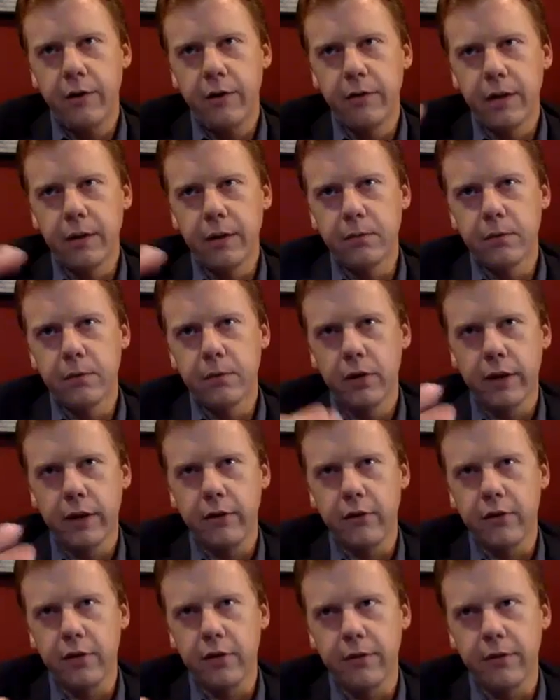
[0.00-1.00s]
have liberal and
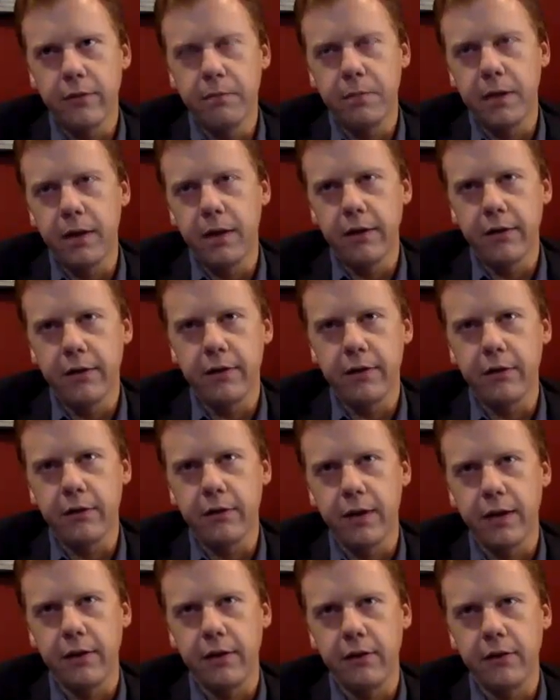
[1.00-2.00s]
conservative policy
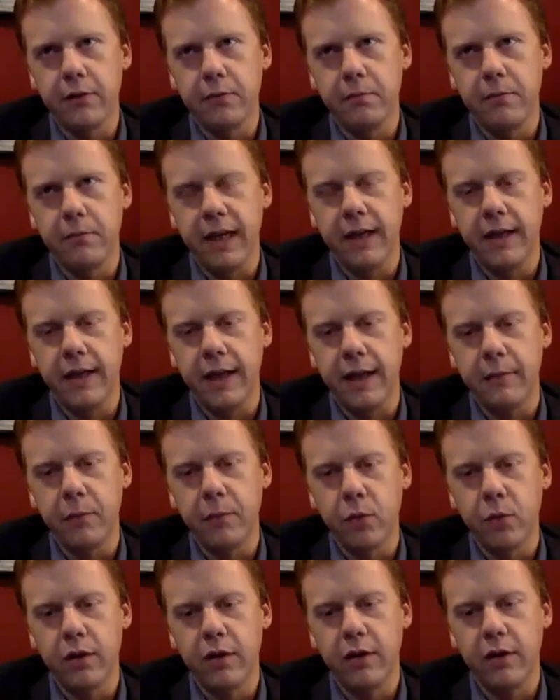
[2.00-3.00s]
trends made that
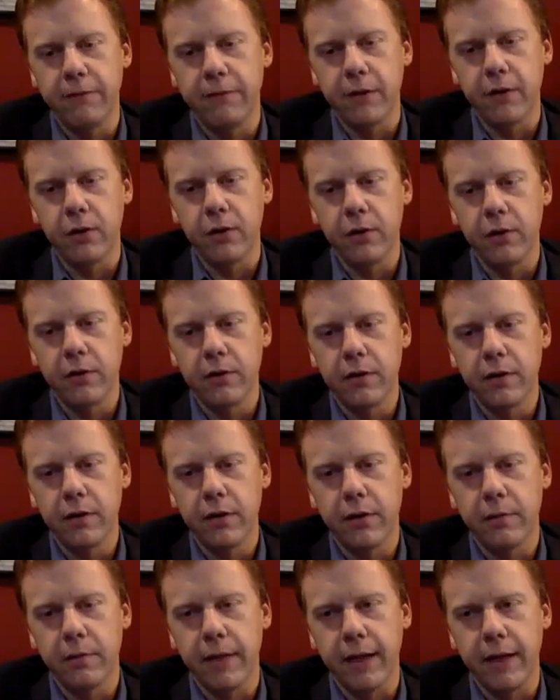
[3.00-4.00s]
more difficult
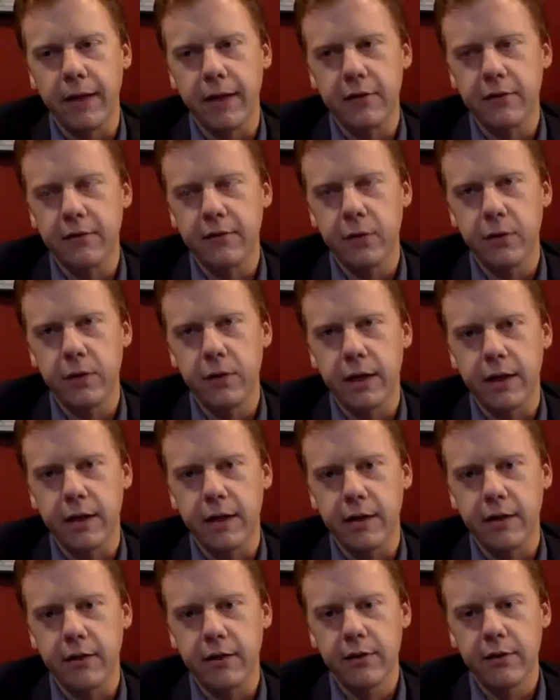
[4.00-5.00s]
in the past few
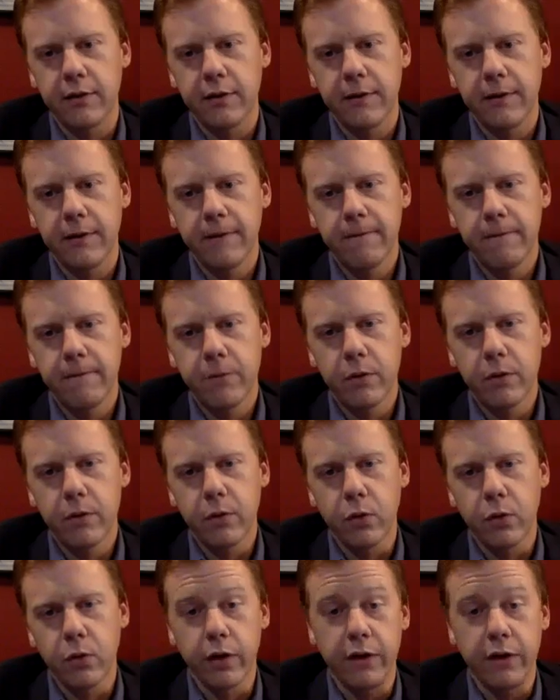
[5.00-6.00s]
decades, or